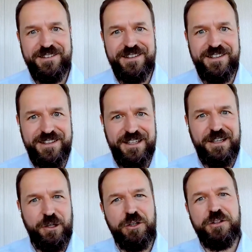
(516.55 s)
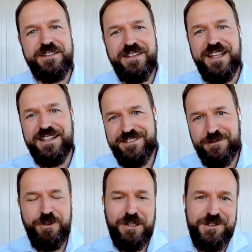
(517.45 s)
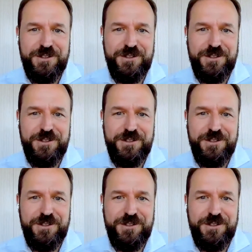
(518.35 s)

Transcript: along that route.